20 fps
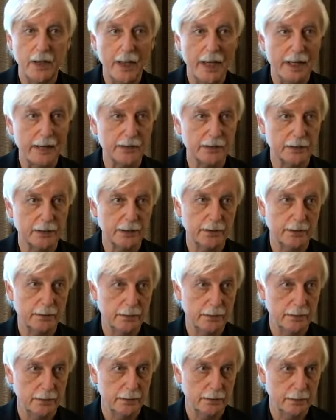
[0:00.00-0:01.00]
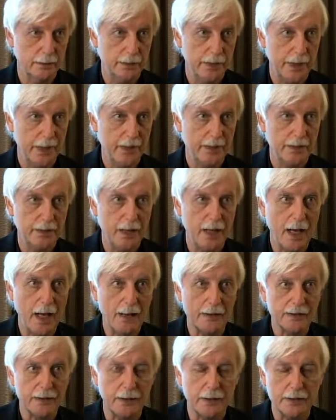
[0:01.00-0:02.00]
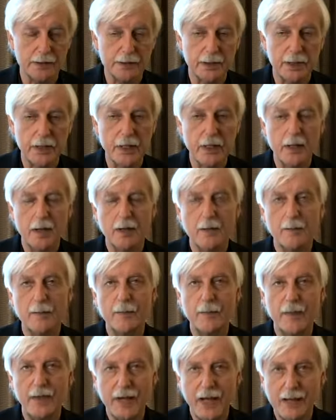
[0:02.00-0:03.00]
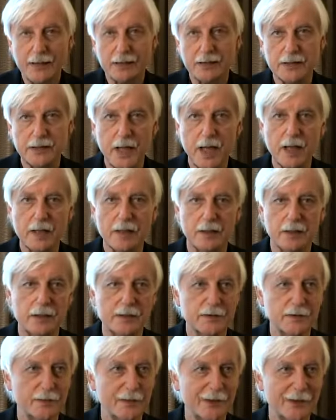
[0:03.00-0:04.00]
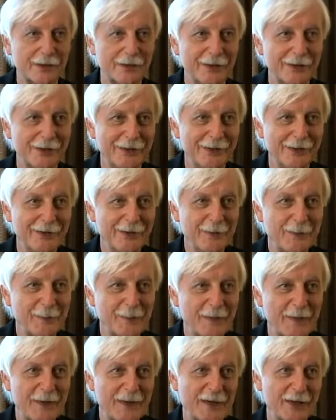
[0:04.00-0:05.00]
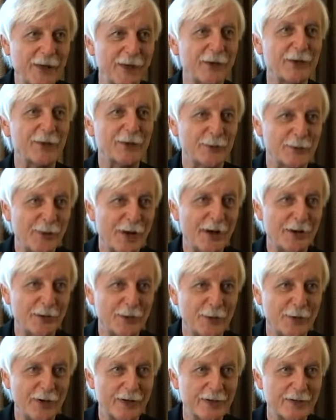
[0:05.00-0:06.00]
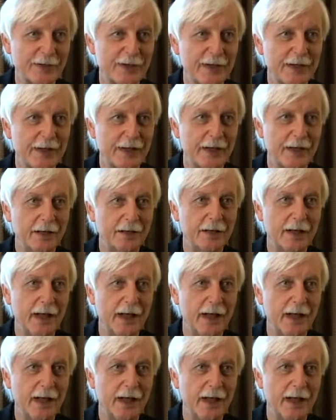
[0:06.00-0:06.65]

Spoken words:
excellent antioxidants. But astaxanthin is really the king of carotenoids in